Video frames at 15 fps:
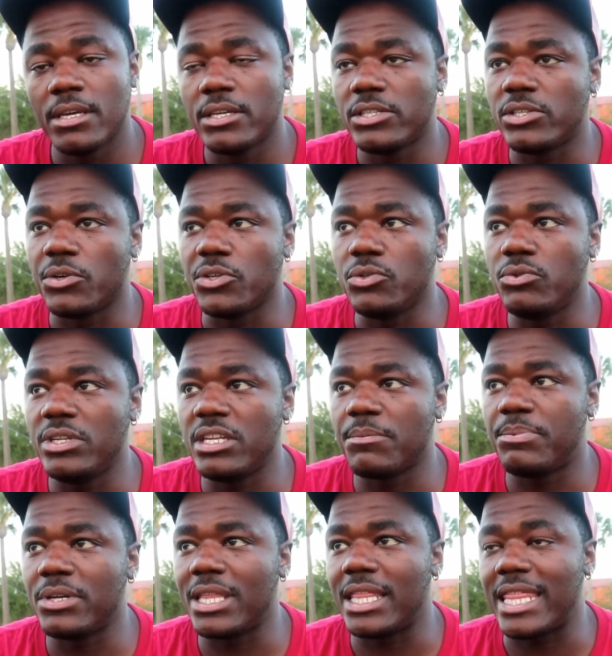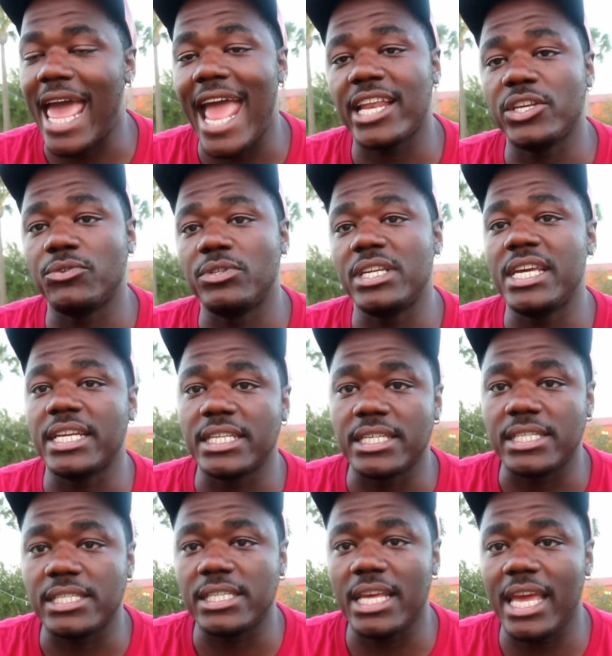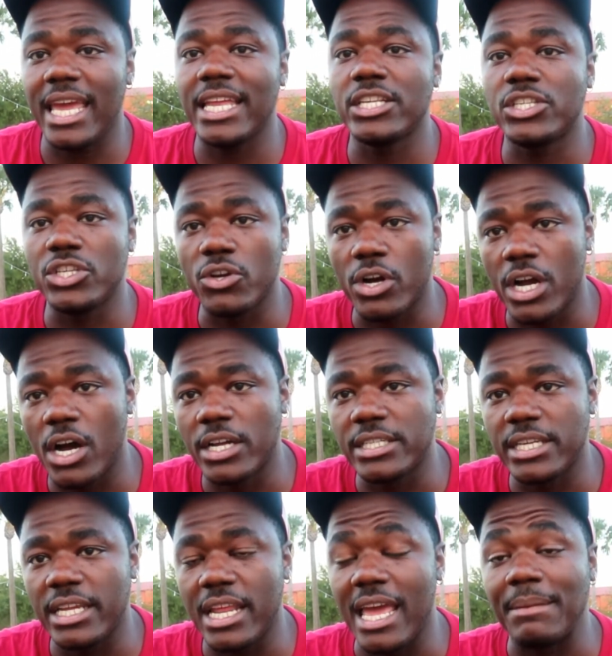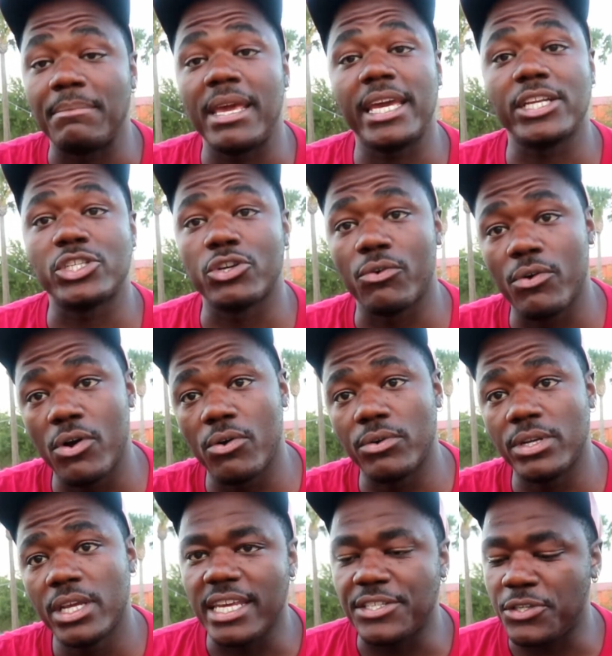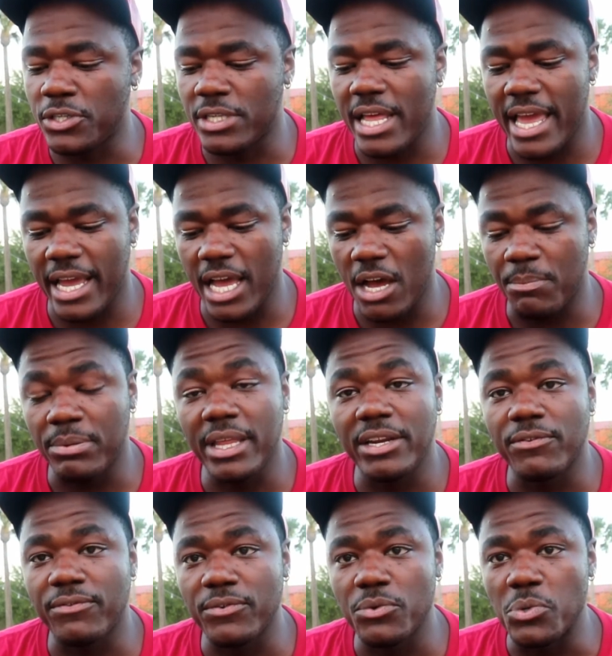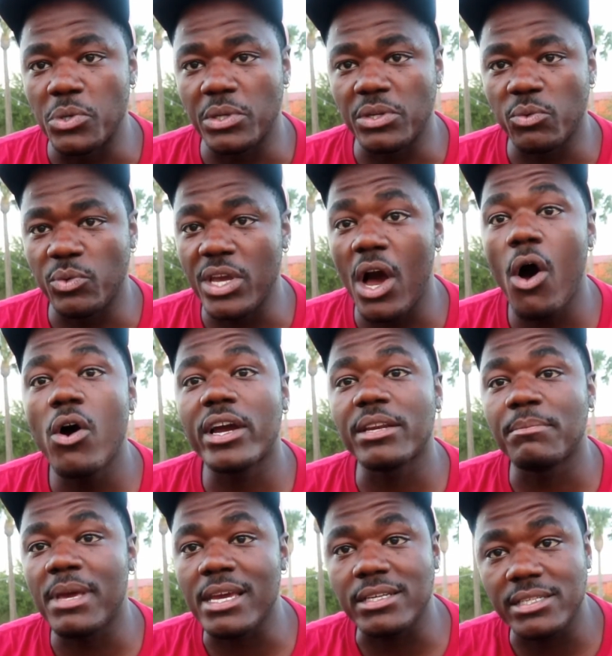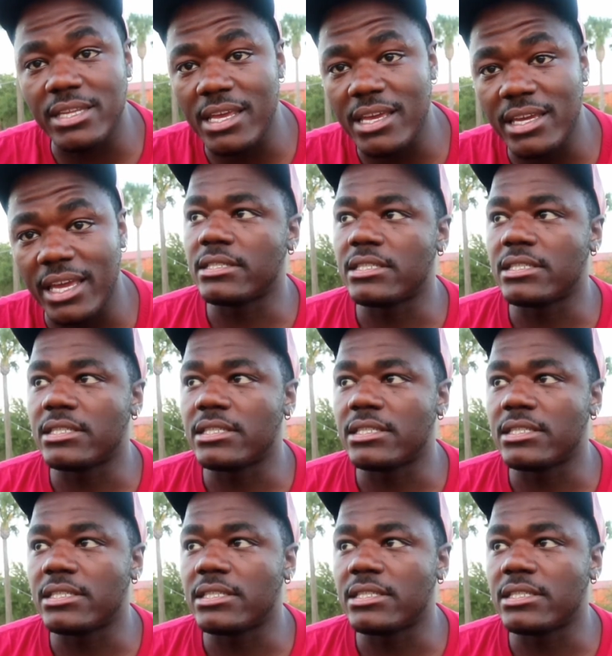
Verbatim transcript: So you need to put that uniqueness into your content and make it your own. It's just like a plate of food. We all can make steak.